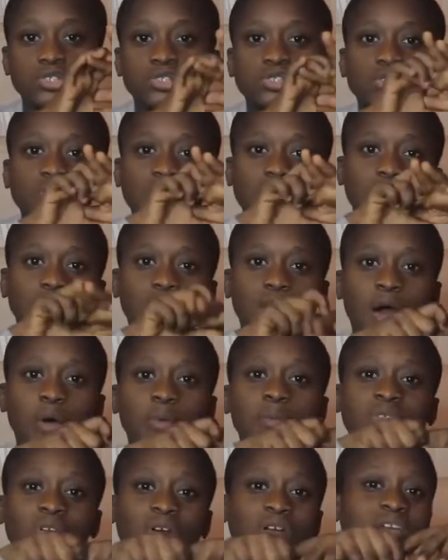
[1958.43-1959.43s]
So I
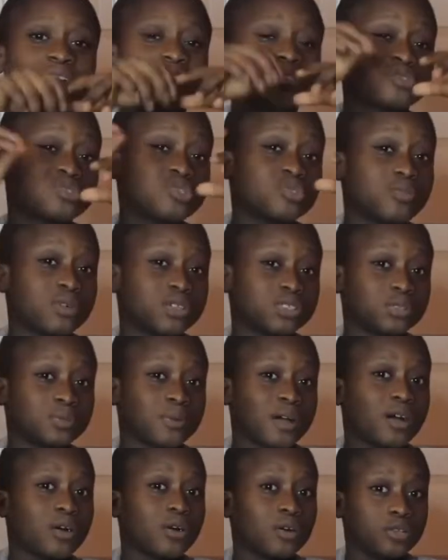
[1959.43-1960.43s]
won't be talking too much
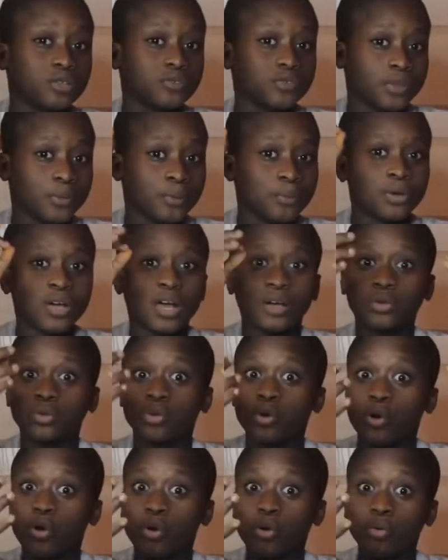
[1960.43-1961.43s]
about all of them, but I'll
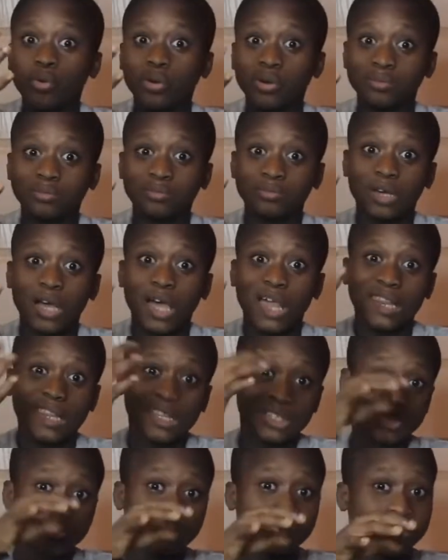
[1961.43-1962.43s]
go a
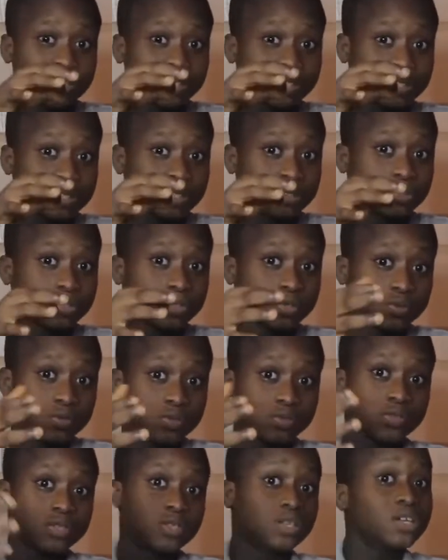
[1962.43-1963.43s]
little bit
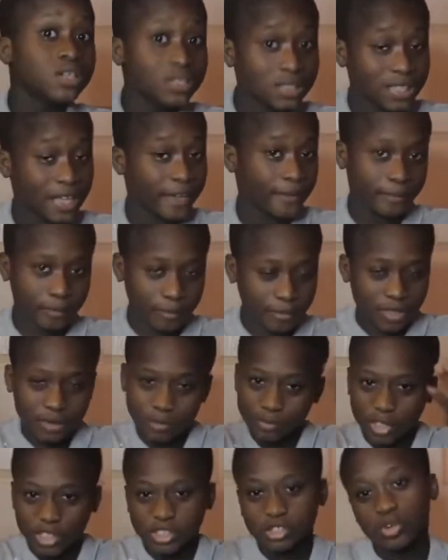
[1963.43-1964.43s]
into them.
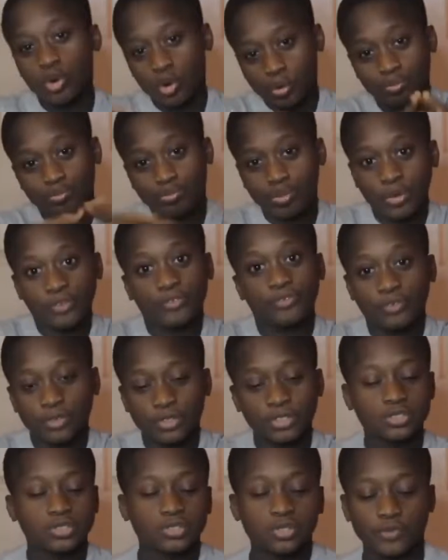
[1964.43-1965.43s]
Let's go
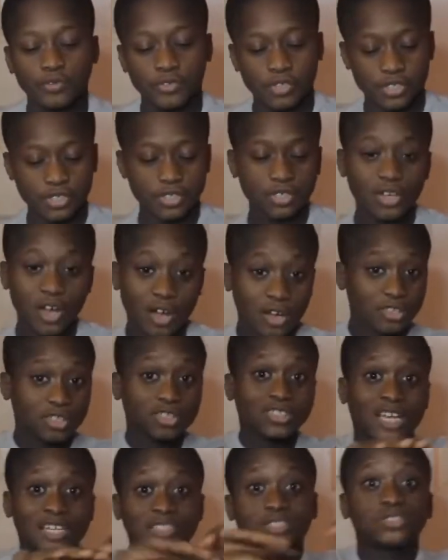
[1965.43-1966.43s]
brief, the surface.
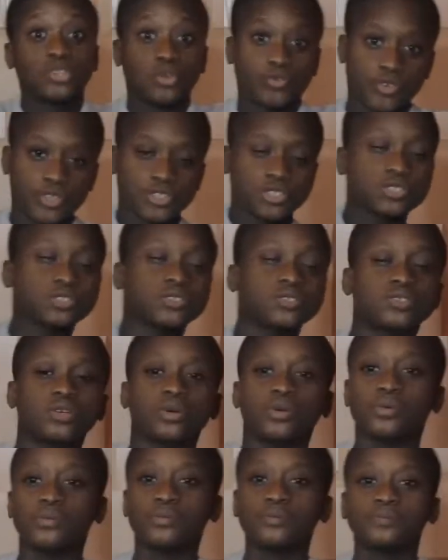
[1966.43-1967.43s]
Those are the surface.
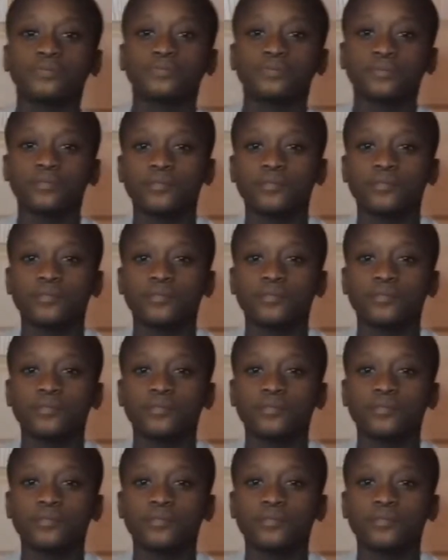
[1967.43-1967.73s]
So,